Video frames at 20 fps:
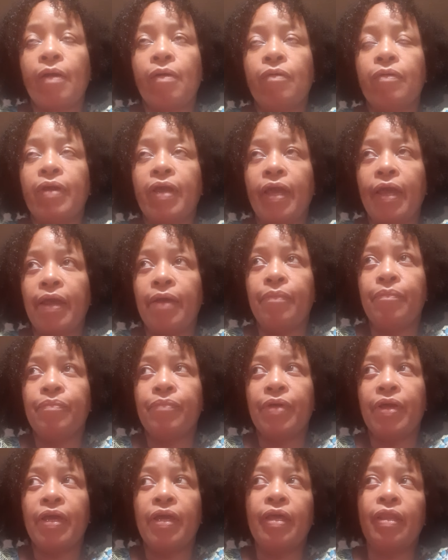Okay,
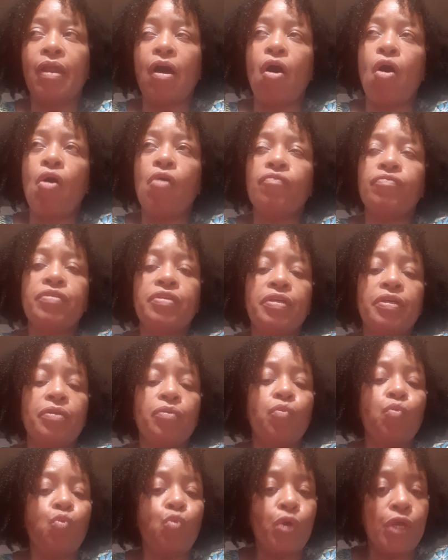and
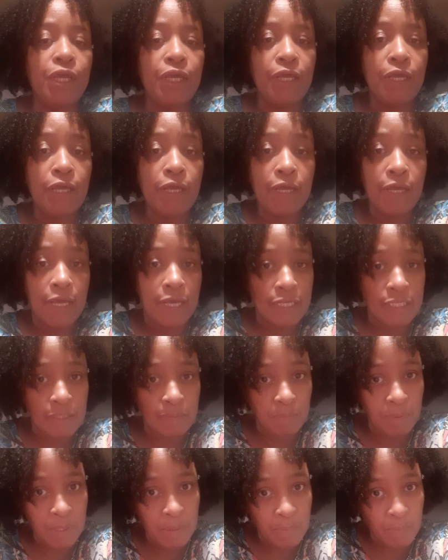often we as
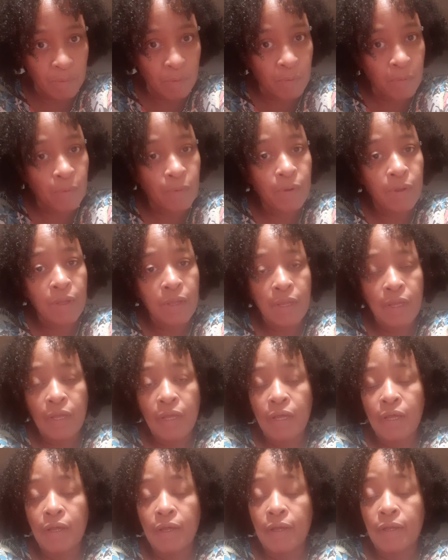people,
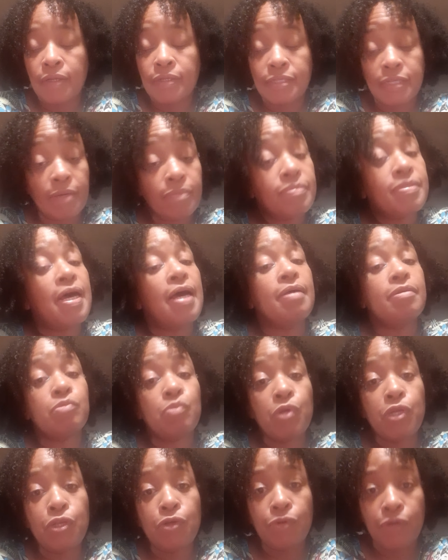sometimes
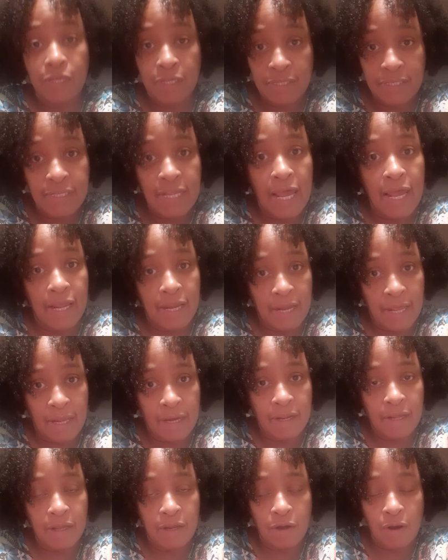we do get
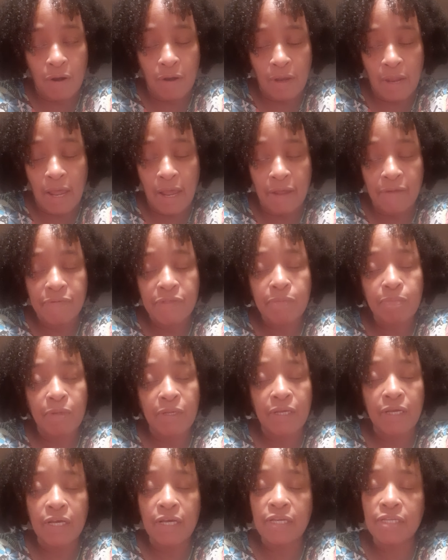stagnated in our lives
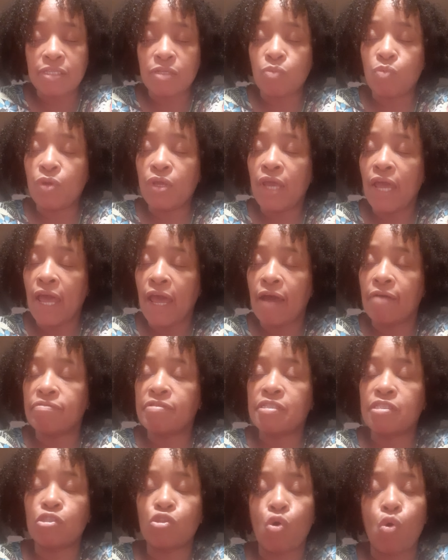because we have
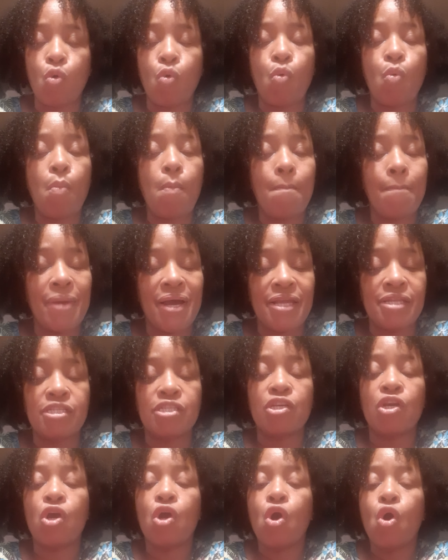so much